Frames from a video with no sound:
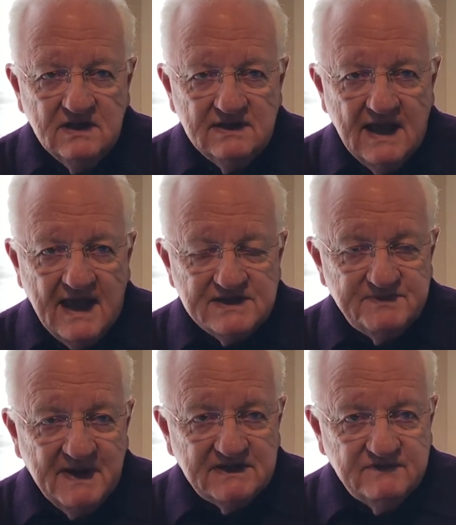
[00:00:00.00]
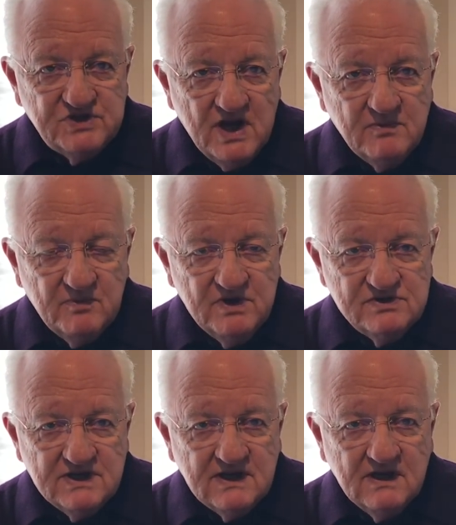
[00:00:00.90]
the aspect of chamber
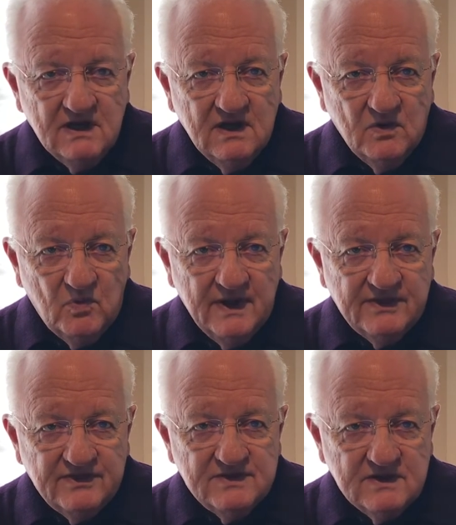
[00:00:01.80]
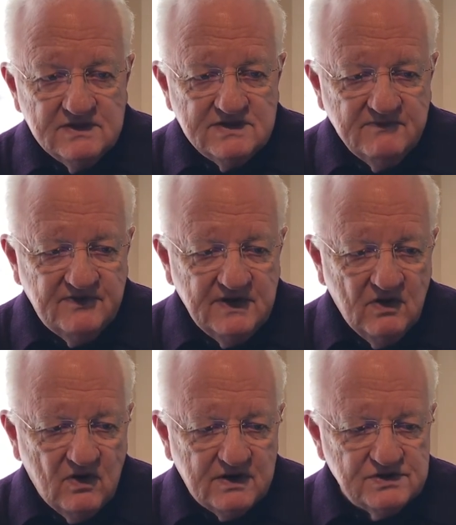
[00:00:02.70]
music with symphony
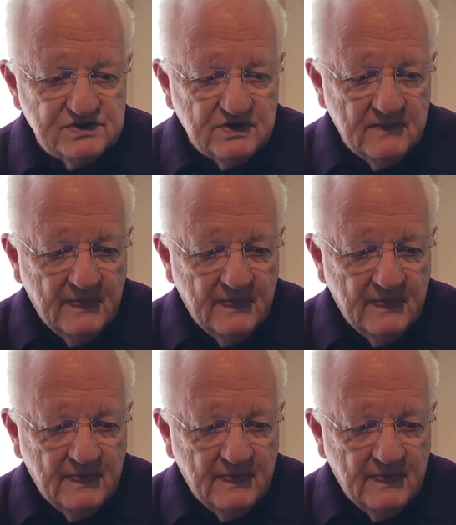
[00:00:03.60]
orchestra.